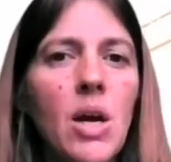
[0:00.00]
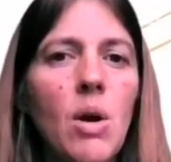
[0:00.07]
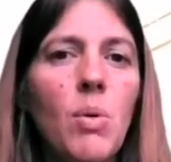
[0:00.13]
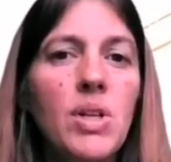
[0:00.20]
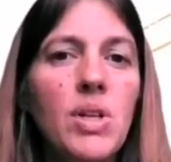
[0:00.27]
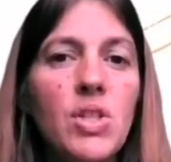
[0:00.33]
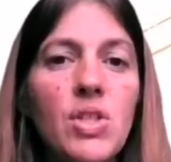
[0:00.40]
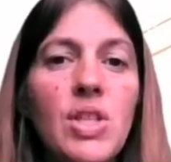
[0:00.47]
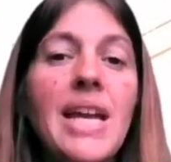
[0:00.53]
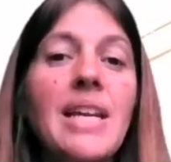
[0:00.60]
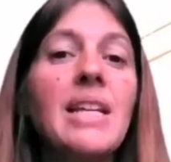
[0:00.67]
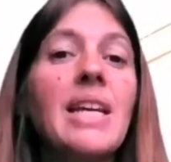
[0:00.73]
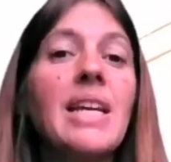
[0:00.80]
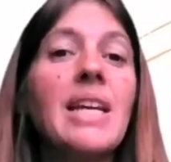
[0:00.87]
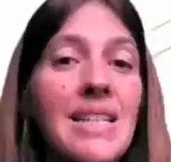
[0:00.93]
which then
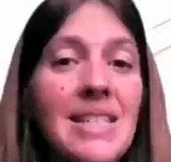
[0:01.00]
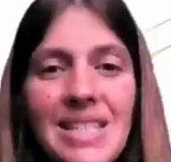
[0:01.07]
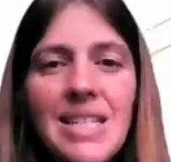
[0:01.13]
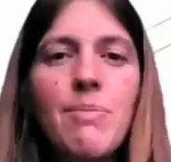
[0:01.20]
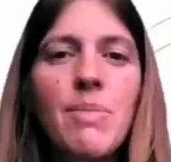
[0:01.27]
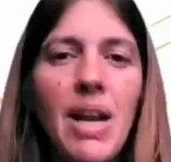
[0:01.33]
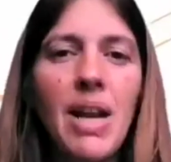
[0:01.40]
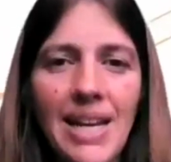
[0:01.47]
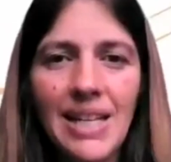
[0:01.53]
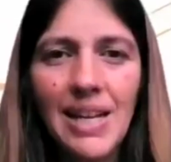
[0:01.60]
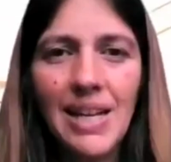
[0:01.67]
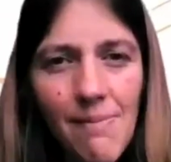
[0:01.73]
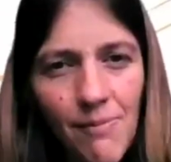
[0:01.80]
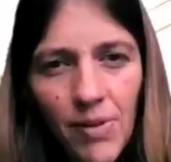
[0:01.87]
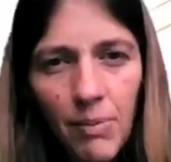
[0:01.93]
can stimulate the
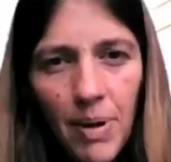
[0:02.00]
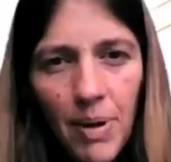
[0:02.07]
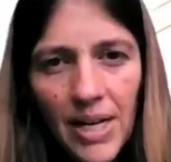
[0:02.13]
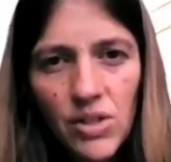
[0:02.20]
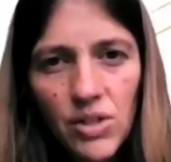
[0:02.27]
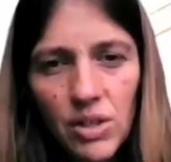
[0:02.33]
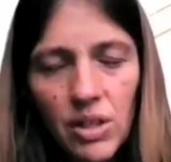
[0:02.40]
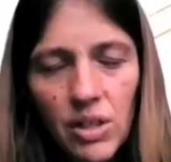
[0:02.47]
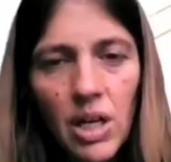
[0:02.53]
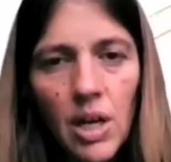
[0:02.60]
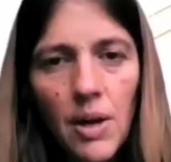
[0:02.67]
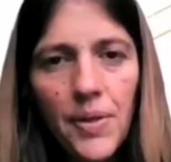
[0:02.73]
inflammation